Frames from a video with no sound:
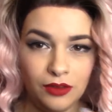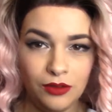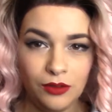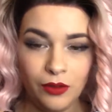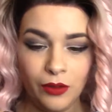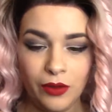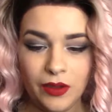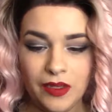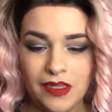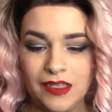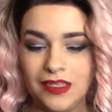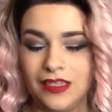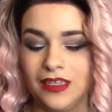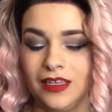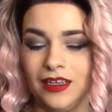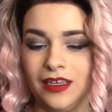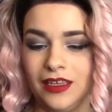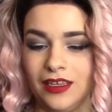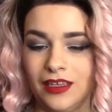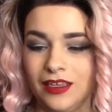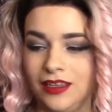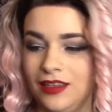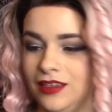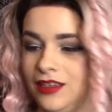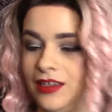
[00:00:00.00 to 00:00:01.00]
noise
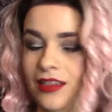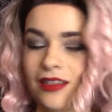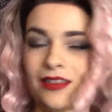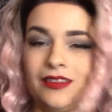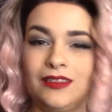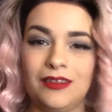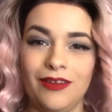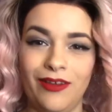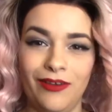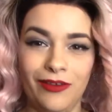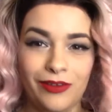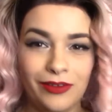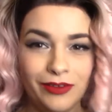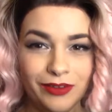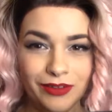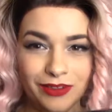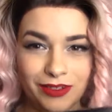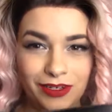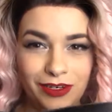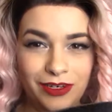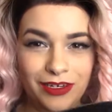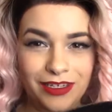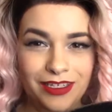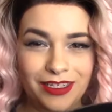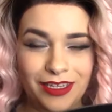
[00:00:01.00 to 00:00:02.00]
like it needs oiled
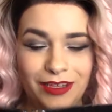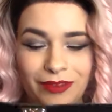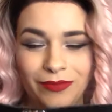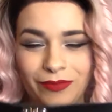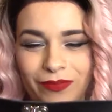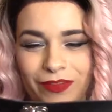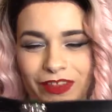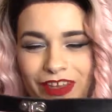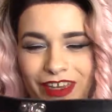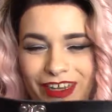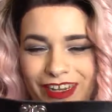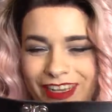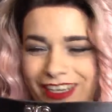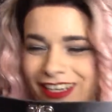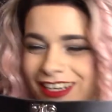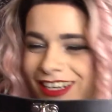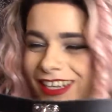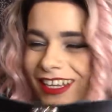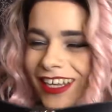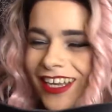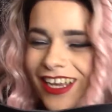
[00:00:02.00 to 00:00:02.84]
or something.